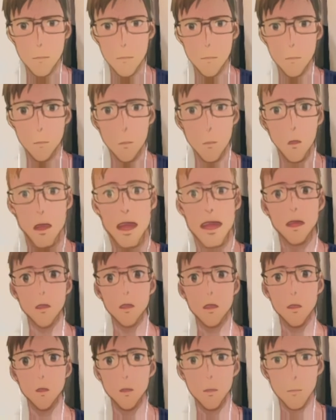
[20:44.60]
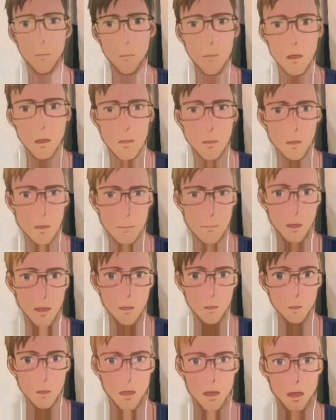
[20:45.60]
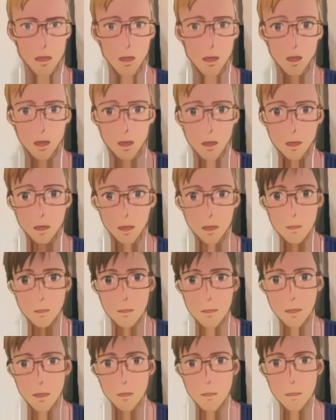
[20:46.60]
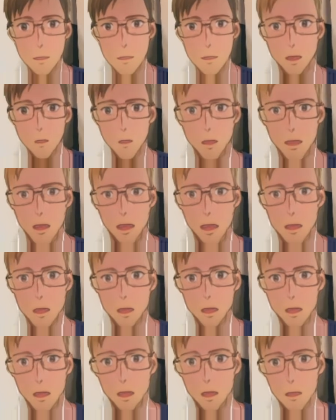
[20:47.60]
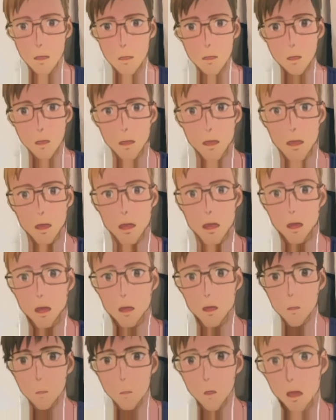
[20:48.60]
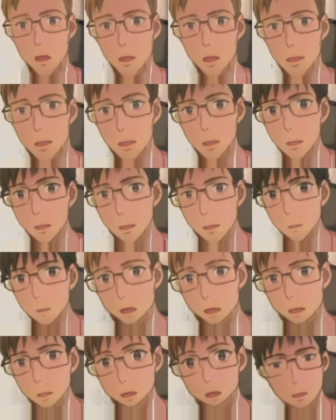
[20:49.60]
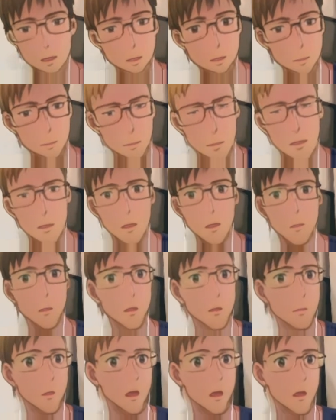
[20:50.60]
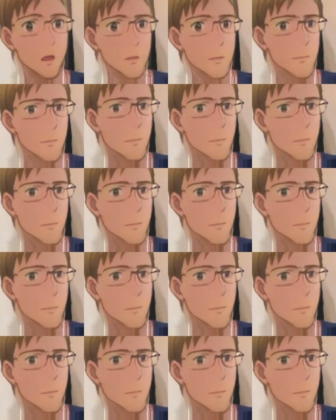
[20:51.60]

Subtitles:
Brand new Bitcoin miner. It has 60 terahash and 3,120